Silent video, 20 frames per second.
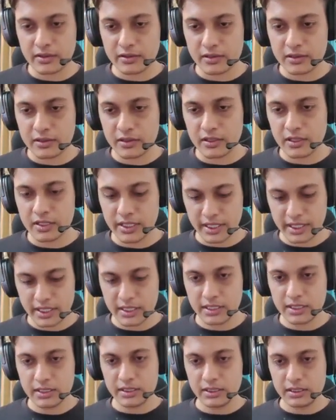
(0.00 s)
to install
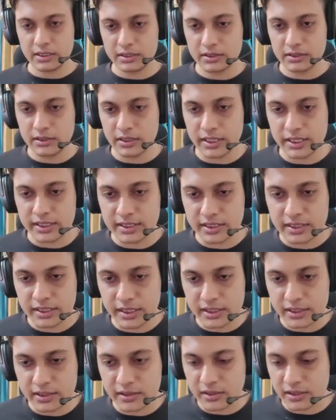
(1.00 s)
it. So let's
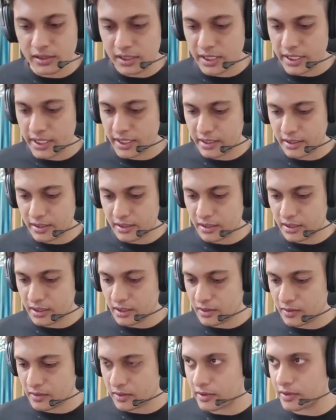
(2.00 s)
install it.
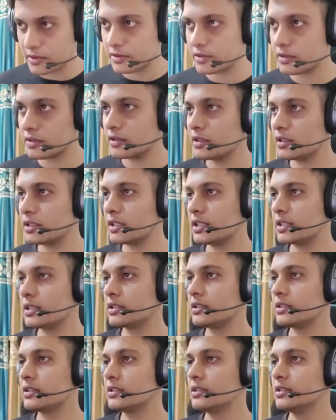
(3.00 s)
How to install it?
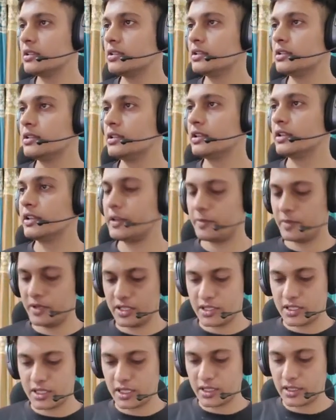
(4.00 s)
Let
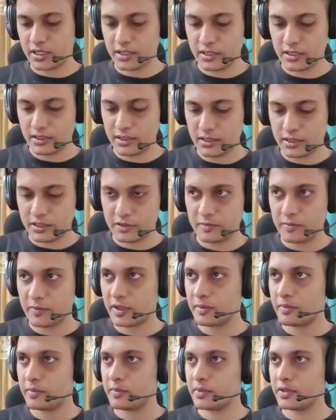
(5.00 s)
me check this
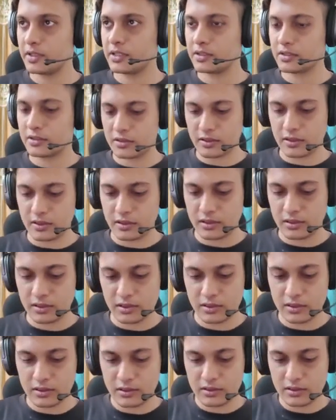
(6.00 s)
pip
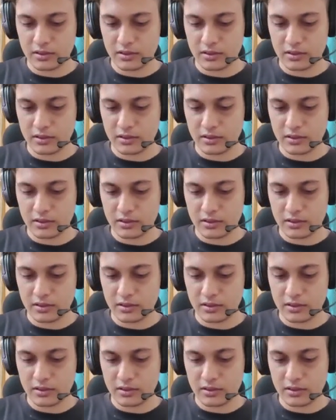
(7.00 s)
install